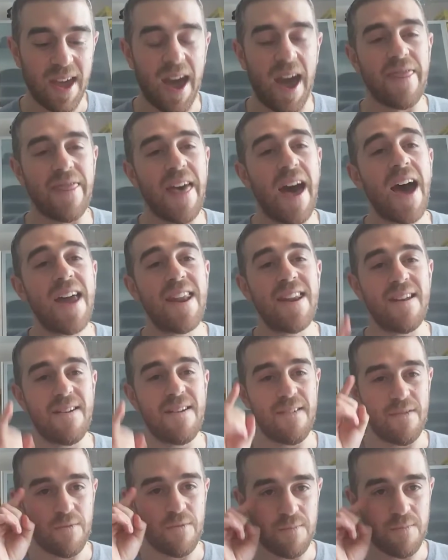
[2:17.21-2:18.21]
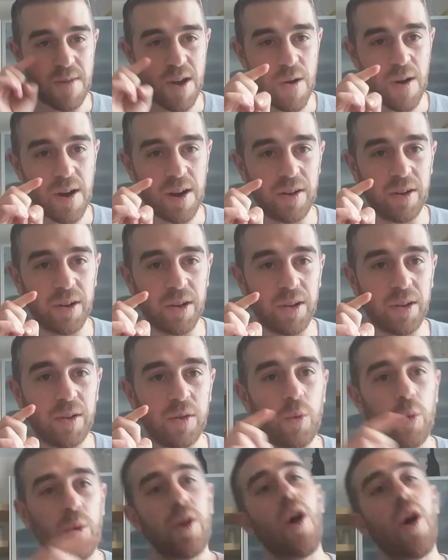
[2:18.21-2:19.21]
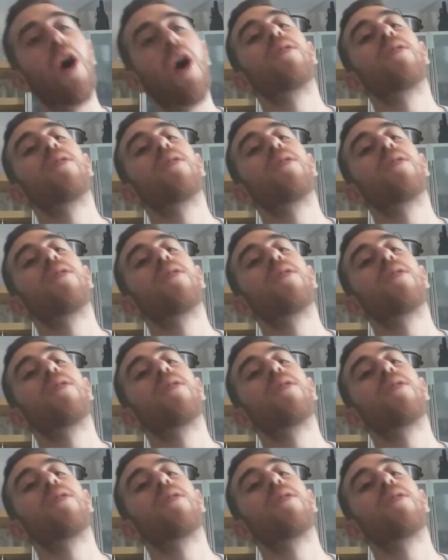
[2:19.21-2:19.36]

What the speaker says: And that miracle would